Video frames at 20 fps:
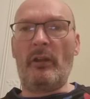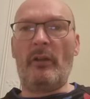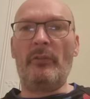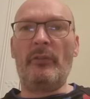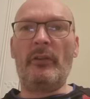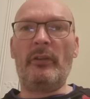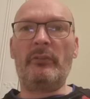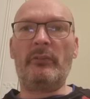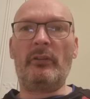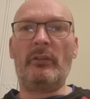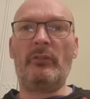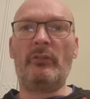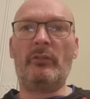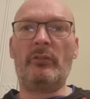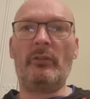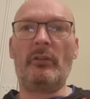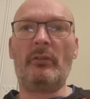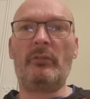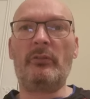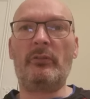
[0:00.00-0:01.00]
on this is
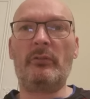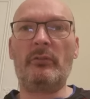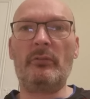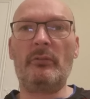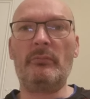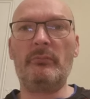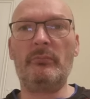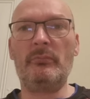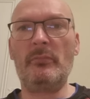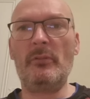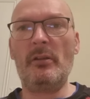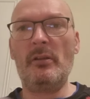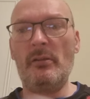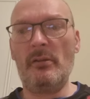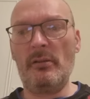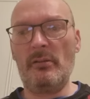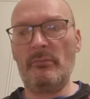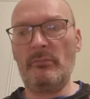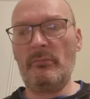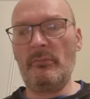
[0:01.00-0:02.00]
just,
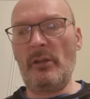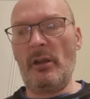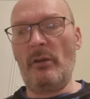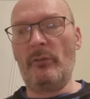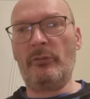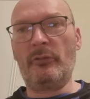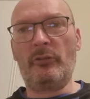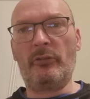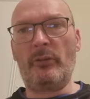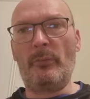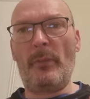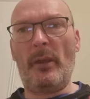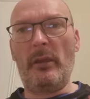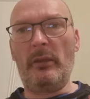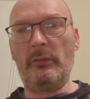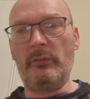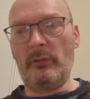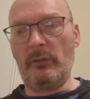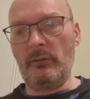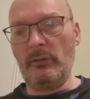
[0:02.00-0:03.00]
oh, it's just
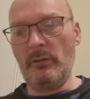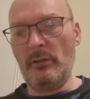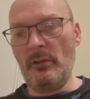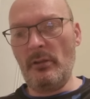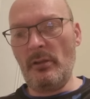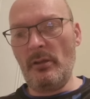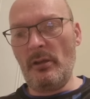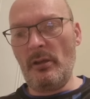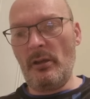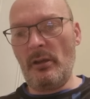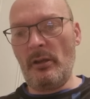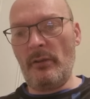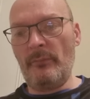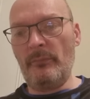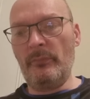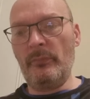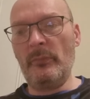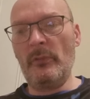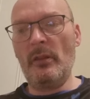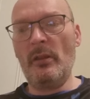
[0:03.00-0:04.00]
amazing.
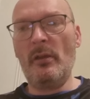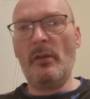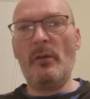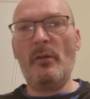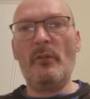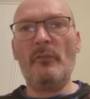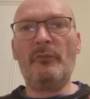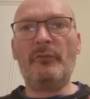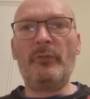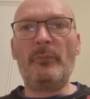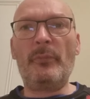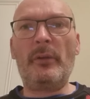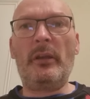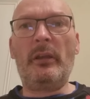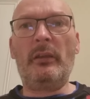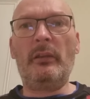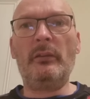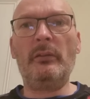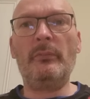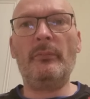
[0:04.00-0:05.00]
For
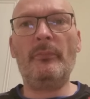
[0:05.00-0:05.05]
me,